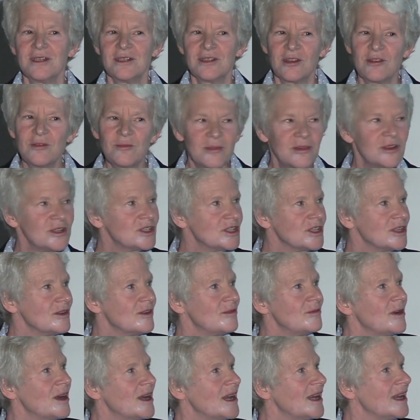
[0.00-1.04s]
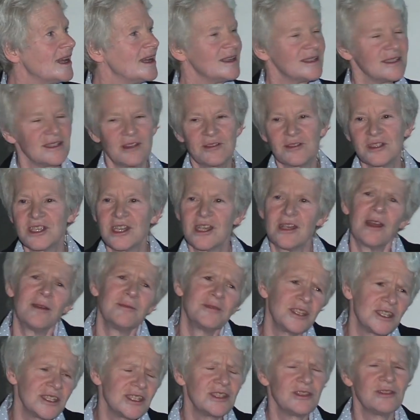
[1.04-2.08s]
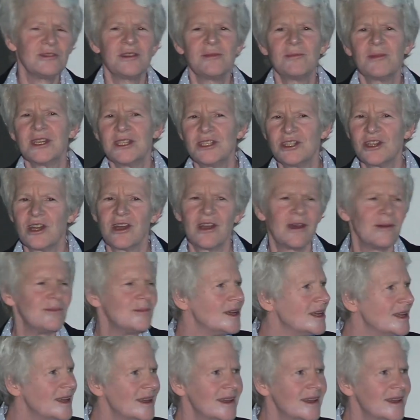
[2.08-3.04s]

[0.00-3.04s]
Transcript: Don't push it away. Don't say, I'm just doing my job.